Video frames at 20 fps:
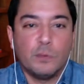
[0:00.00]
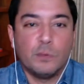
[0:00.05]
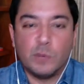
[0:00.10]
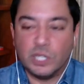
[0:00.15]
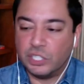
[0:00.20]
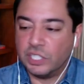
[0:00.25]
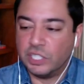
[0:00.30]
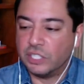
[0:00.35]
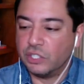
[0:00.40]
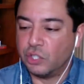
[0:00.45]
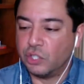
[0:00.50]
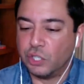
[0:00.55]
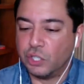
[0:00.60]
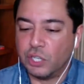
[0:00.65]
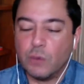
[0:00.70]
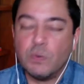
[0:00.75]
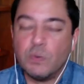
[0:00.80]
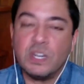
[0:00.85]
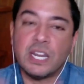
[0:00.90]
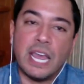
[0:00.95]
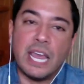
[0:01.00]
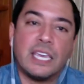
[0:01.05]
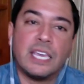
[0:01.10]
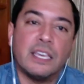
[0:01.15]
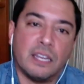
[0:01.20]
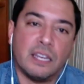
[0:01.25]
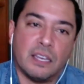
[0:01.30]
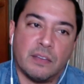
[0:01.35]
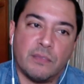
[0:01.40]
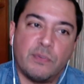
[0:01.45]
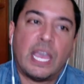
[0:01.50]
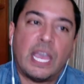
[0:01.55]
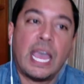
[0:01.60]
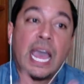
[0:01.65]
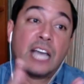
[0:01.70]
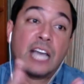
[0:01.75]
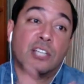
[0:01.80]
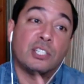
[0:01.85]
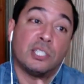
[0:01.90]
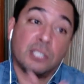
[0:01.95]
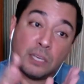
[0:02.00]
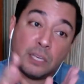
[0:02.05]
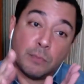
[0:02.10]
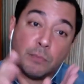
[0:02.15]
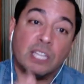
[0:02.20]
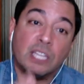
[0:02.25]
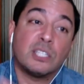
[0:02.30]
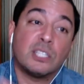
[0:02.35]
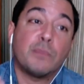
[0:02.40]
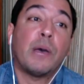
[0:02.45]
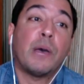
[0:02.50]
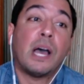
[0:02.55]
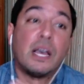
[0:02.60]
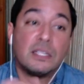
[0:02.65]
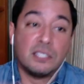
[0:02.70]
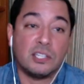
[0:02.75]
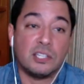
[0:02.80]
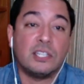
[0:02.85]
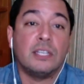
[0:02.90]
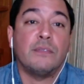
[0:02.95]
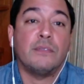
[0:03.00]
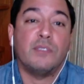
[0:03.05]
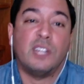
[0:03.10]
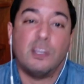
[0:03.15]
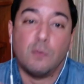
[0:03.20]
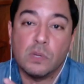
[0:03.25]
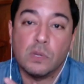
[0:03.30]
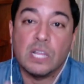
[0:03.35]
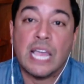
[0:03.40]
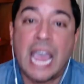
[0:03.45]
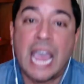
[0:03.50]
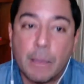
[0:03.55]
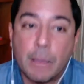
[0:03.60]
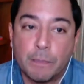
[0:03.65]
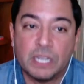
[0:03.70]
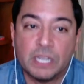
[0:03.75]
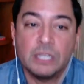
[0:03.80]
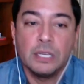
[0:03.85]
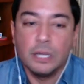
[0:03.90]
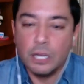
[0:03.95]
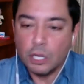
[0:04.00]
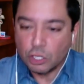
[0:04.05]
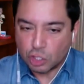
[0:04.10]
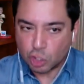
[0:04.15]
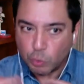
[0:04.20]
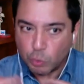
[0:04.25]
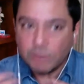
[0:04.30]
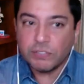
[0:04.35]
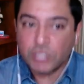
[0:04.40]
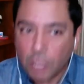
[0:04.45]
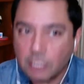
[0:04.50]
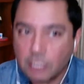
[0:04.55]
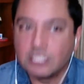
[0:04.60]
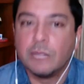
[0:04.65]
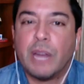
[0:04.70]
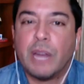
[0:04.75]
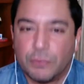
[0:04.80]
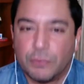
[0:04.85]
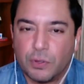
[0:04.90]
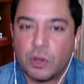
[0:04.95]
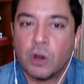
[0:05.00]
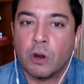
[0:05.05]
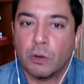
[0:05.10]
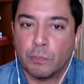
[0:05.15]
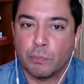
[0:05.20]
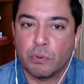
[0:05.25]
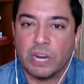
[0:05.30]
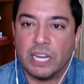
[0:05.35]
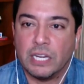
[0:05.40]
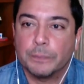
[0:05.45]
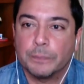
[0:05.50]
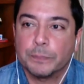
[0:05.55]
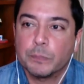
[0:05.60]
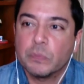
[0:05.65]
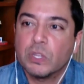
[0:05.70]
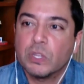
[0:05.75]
which is to go negative actually means positivity will happen. So we've talked about the heartbreak.